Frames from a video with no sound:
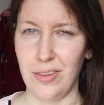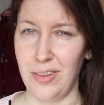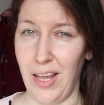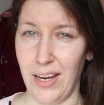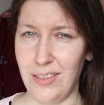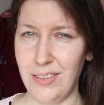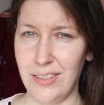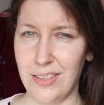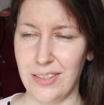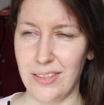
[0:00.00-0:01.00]

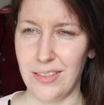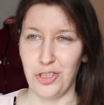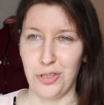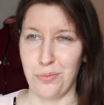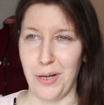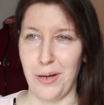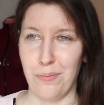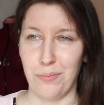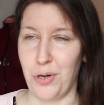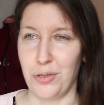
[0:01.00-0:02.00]
nails. It's just my
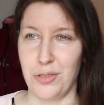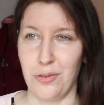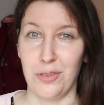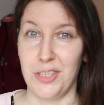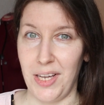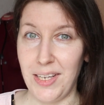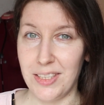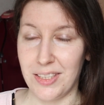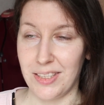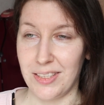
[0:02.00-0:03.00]
personal
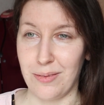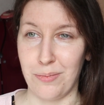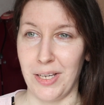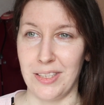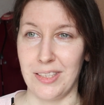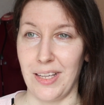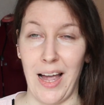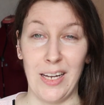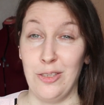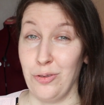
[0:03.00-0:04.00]
tastes, but
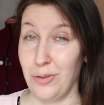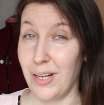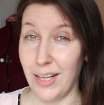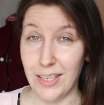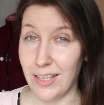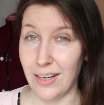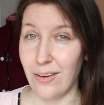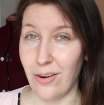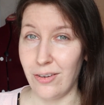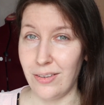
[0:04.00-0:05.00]
I don't like it
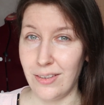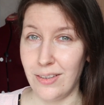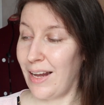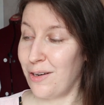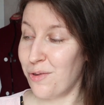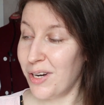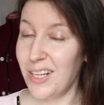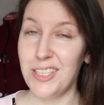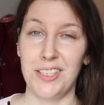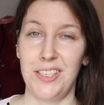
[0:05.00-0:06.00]
at all. And when
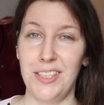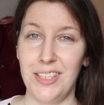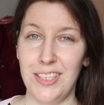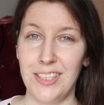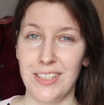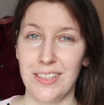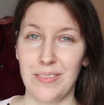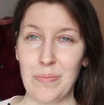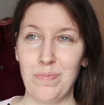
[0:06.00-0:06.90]
I see this,